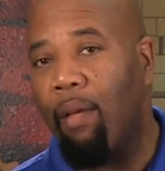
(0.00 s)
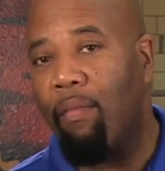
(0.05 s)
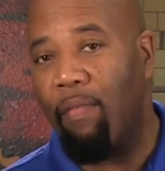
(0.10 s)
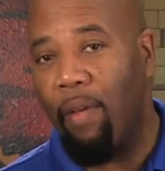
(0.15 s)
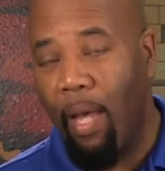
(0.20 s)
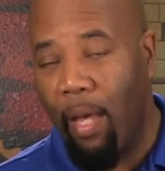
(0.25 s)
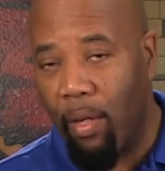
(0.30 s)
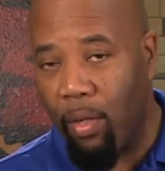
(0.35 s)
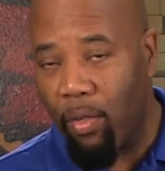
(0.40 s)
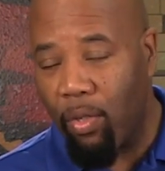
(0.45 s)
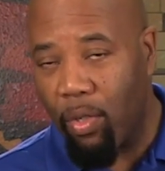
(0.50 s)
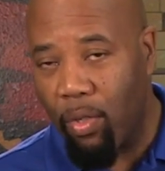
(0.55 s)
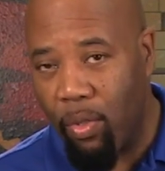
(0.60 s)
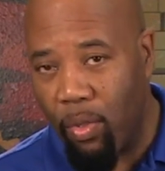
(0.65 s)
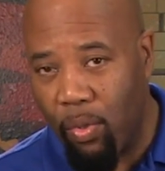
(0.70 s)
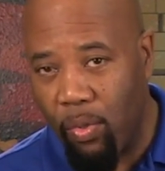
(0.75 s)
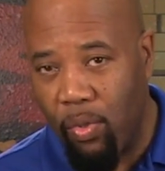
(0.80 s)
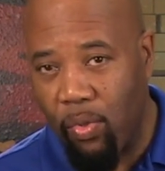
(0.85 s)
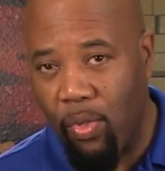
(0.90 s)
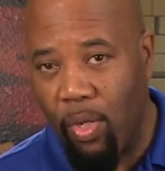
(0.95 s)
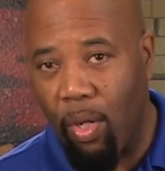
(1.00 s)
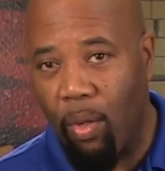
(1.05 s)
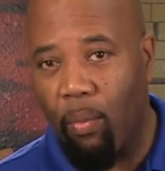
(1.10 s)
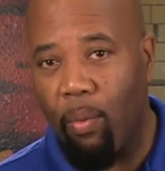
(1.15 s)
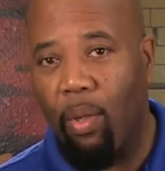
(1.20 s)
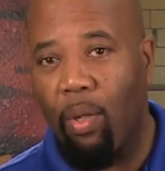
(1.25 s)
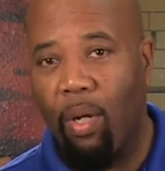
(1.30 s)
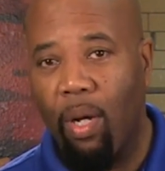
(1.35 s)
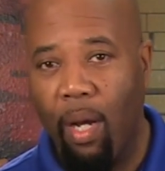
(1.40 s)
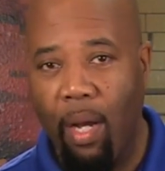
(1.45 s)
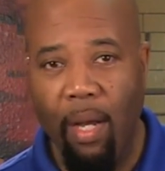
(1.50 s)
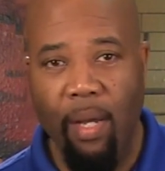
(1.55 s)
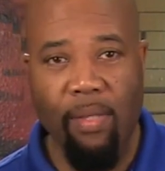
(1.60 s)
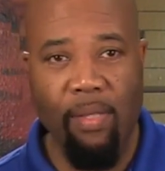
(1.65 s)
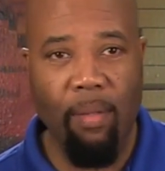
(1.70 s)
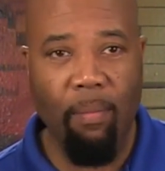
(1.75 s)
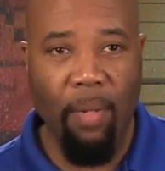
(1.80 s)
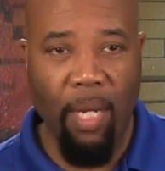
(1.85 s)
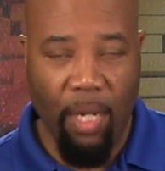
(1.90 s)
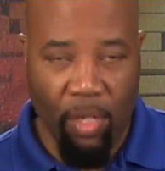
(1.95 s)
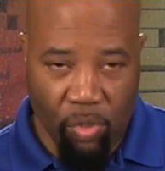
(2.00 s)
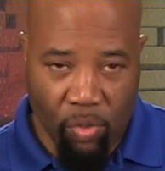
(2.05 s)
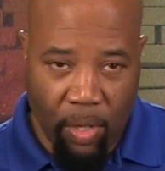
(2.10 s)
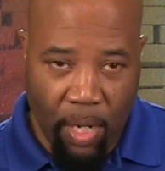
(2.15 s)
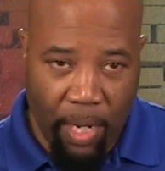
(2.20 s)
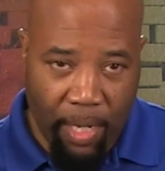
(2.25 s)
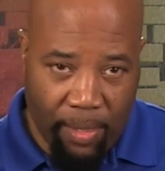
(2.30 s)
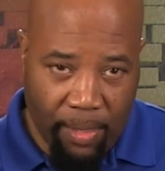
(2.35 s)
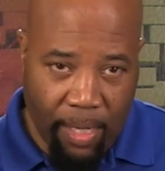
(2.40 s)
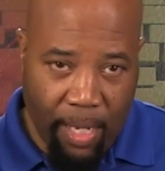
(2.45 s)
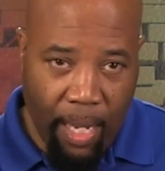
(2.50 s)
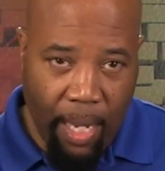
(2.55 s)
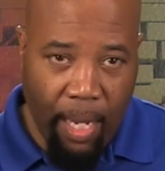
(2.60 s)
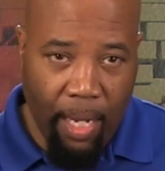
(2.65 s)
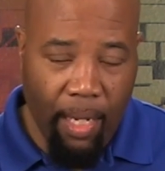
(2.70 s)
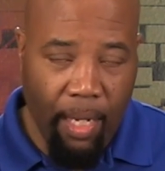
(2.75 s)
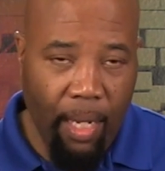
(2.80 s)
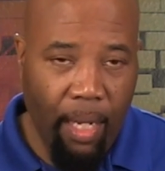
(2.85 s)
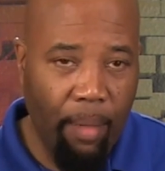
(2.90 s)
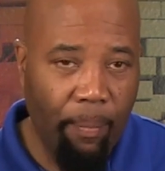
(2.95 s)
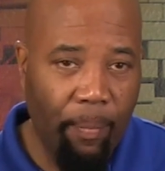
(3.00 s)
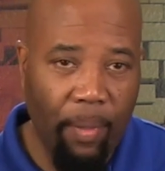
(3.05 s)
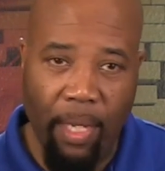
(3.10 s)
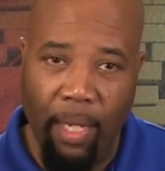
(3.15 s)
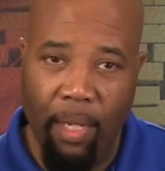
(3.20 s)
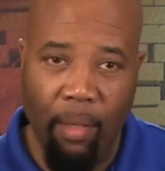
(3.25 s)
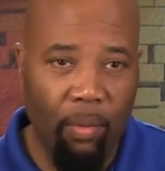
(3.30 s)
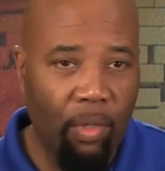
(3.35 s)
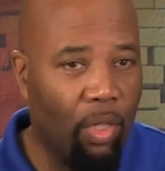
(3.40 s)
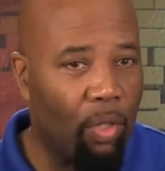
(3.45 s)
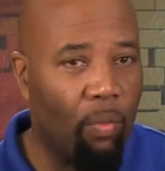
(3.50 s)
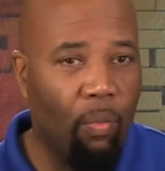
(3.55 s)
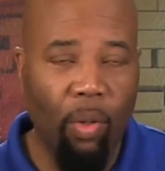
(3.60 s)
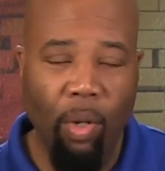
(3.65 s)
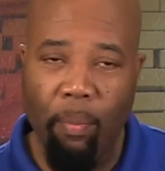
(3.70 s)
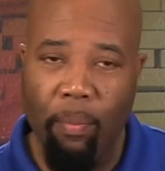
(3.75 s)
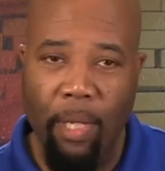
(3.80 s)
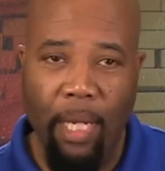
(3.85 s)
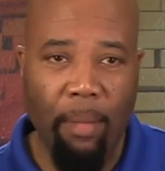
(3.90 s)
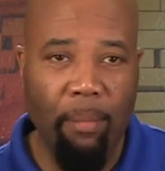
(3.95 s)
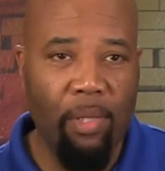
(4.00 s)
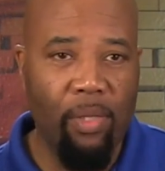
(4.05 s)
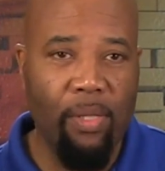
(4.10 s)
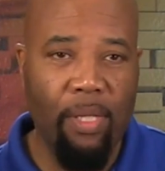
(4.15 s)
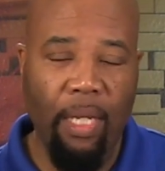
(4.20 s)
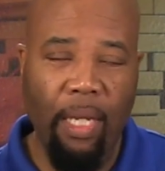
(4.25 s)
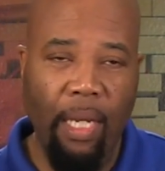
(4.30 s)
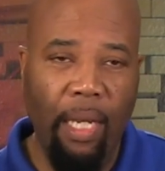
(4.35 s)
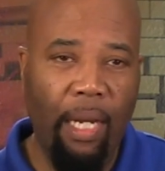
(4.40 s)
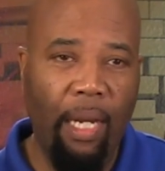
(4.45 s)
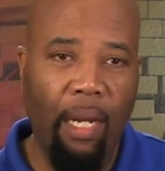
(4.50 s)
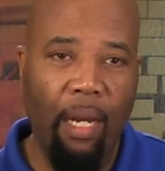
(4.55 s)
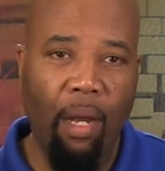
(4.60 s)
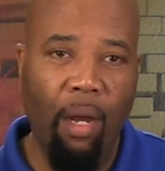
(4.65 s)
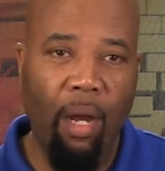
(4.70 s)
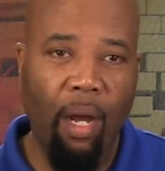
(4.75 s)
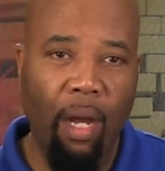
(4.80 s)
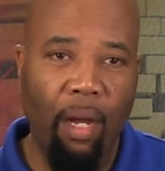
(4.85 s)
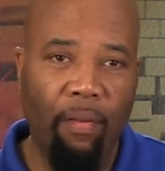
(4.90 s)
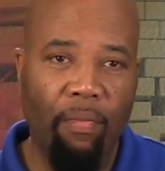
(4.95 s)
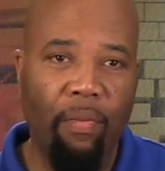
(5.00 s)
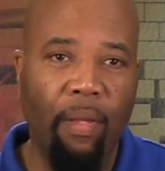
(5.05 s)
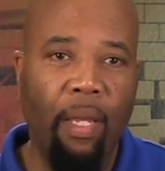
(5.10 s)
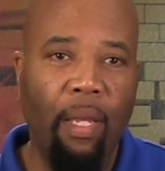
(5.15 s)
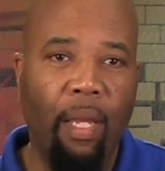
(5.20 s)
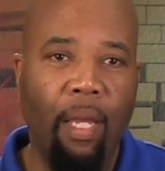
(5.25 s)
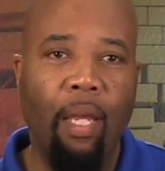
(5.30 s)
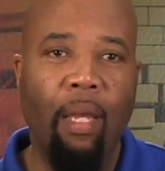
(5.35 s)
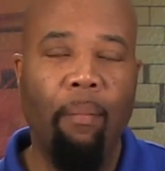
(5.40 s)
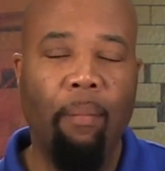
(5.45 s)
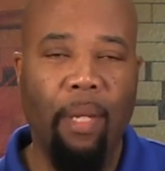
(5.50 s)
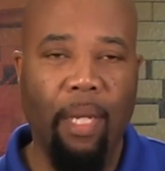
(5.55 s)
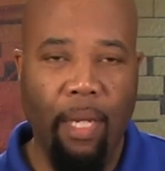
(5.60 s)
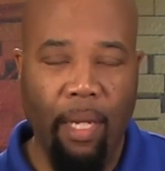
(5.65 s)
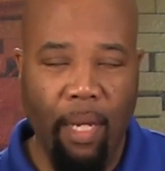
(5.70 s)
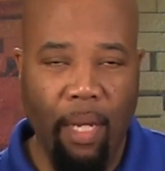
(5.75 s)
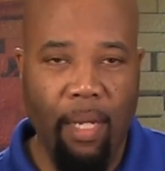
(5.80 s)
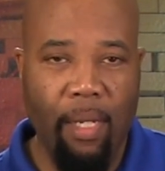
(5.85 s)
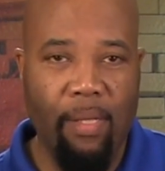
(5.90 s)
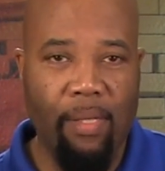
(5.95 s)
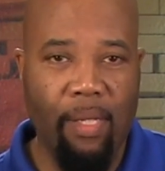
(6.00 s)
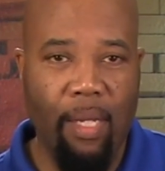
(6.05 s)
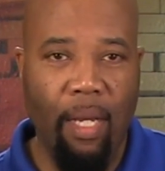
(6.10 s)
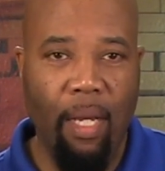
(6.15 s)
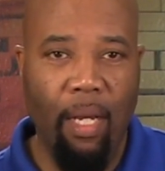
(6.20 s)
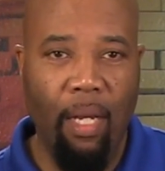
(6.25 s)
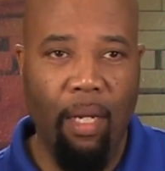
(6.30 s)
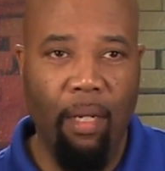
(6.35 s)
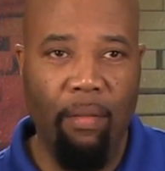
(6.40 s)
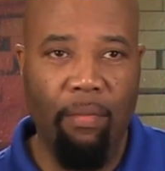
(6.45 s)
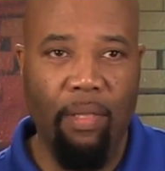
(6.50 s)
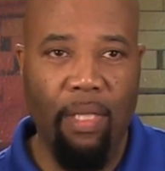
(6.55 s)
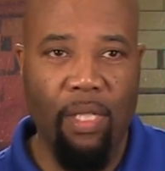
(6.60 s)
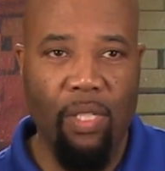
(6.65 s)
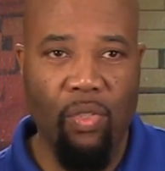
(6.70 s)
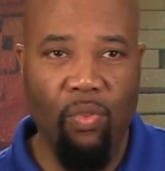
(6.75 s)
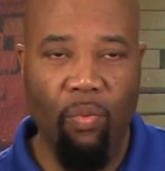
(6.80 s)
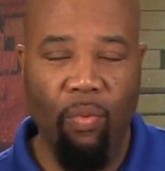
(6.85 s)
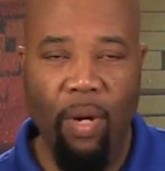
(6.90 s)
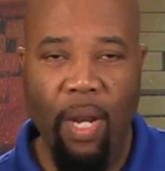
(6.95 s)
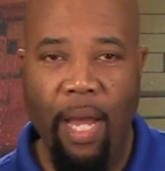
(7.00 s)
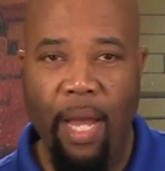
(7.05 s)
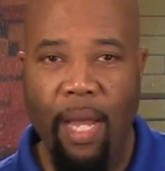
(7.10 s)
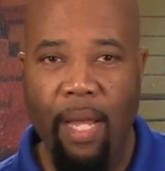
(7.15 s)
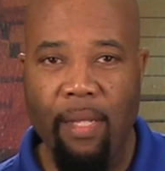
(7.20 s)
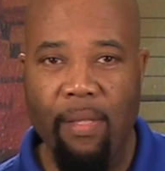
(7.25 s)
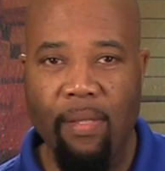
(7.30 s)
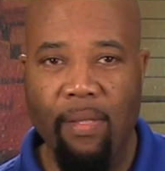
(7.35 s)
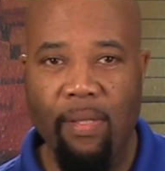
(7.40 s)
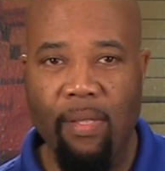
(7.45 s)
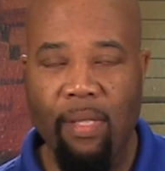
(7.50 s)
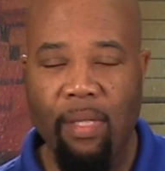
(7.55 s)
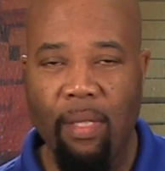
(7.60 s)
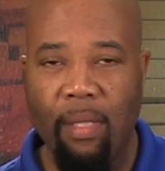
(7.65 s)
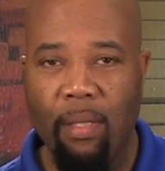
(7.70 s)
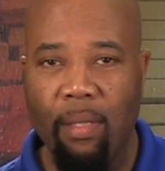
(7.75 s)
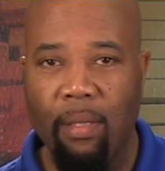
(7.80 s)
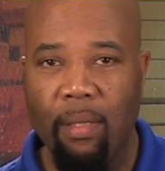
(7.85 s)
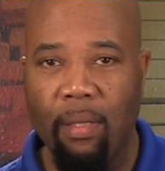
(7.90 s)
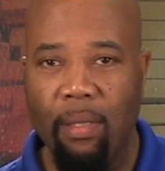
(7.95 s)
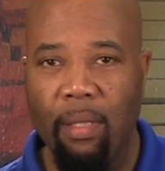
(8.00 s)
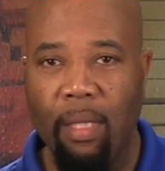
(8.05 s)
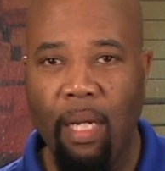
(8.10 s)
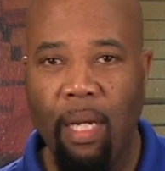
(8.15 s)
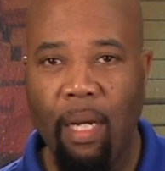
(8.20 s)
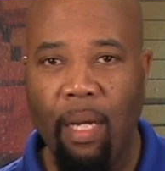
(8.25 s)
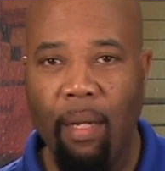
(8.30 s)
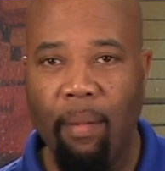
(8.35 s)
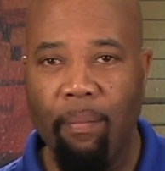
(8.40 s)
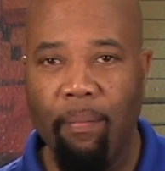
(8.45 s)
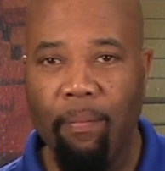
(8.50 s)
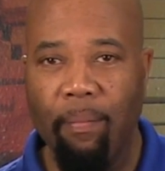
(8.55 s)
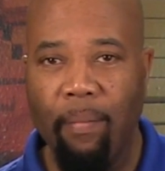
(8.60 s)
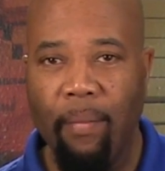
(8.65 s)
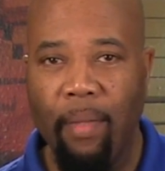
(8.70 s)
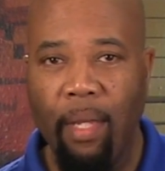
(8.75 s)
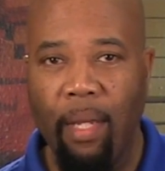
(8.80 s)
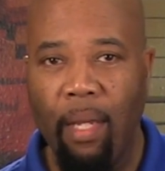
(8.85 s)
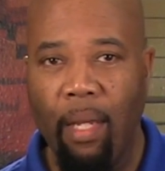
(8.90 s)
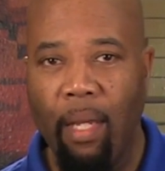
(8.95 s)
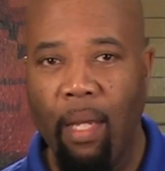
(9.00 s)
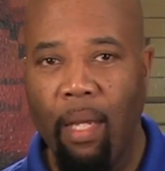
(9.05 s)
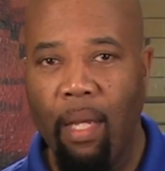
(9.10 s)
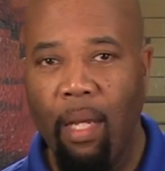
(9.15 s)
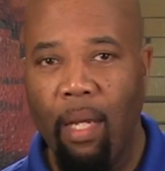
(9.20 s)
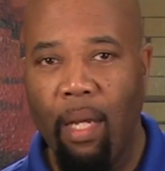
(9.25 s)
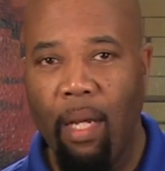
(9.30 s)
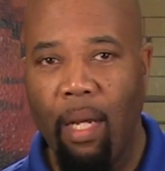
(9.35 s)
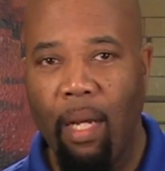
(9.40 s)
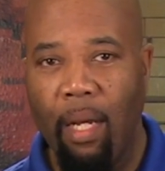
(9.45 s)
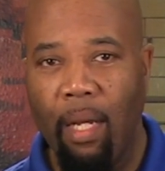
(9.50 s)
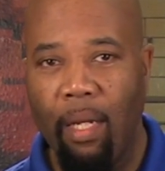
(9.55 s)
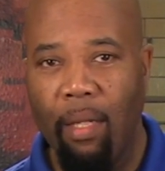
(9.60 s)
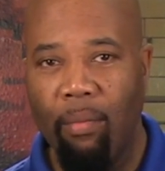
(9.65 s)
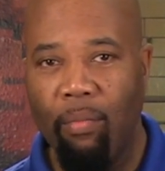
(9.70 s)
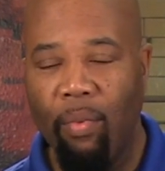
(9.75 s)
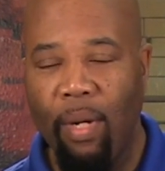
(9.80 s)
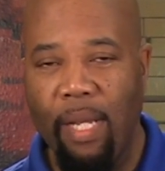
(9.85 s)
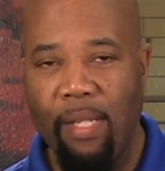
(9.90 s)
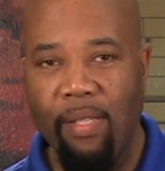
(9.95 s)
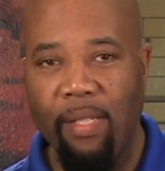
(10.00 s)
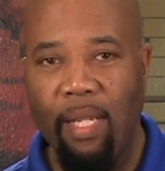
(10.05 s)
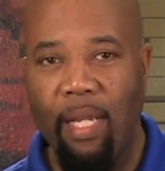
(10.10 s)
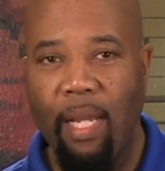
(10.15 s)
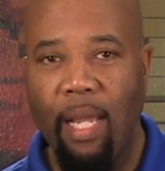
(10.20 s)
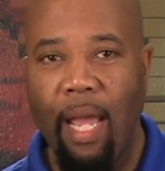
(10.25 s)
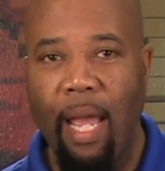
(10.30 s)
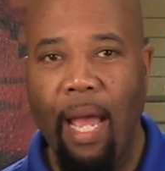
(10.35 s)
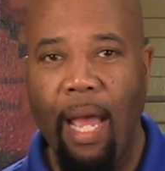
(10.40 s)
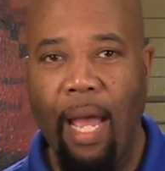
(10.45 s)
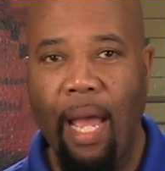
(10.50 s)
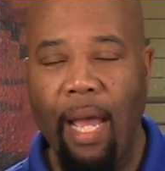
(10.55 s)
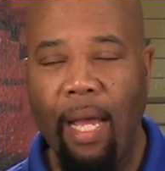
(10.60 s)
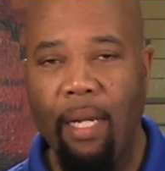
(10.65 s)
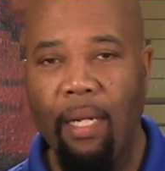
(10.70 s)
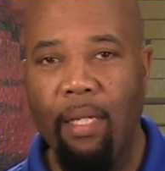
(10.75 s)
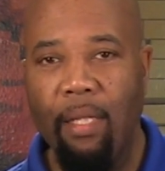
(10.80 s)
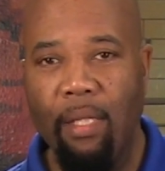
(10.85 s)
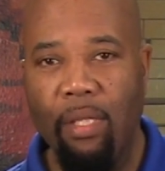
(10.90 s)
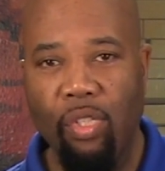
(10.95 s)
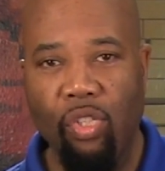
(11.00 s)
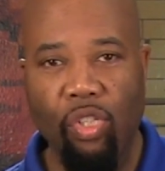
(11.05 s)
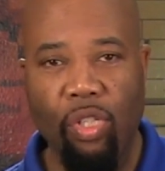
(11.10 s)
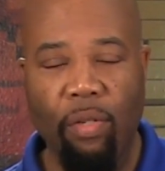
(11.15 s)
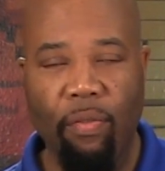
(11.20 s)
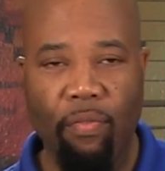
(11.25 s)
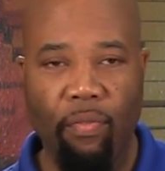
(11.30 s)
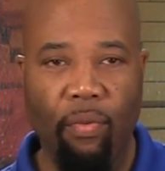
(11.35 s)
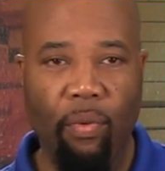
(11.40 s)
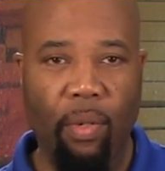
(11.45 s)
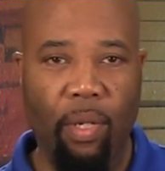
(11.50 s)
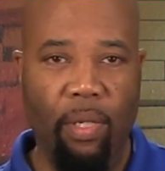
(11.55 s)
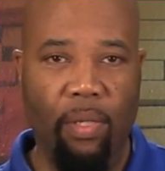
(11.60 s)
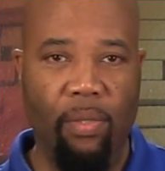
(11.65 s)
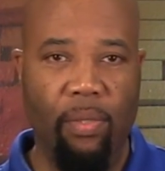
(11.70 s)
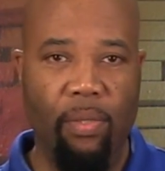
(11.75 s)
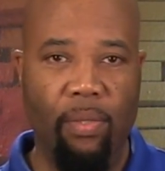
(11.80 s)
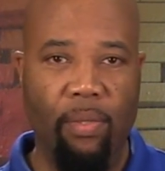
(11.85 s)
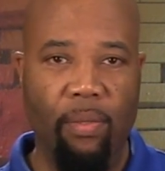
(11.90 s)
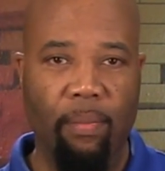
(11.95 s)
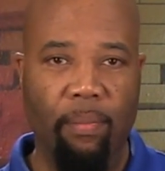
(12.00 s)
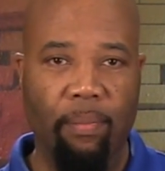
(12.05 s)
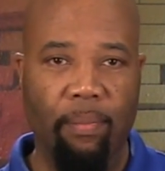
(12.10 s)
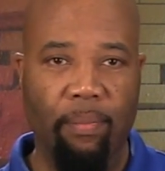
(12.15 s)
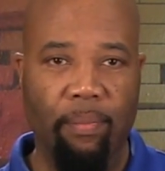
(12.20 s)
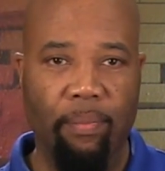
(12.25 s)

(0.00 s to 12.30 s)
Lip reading: Failure to do so will cause the mechatronic to hang up and you won't be able to get it off because of these rods still resting on the shift forks.